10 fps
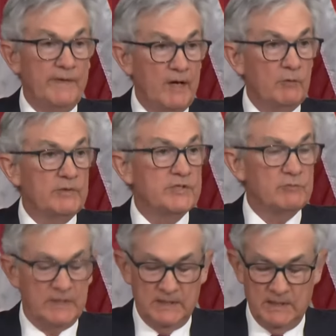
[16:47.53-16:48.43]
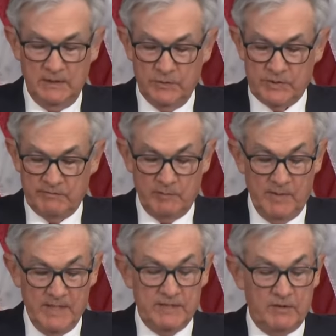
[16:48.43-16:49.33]
without restricting the use of our
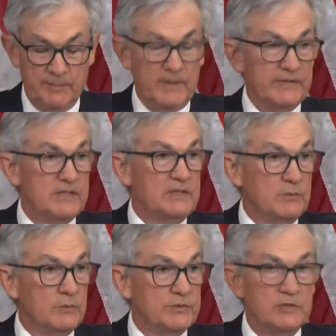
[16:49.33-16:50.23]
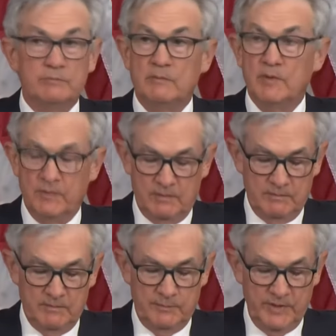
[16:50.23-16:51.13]
monetary policy tools to promote
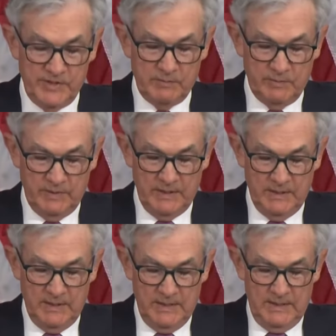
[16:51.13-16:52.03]
price stability.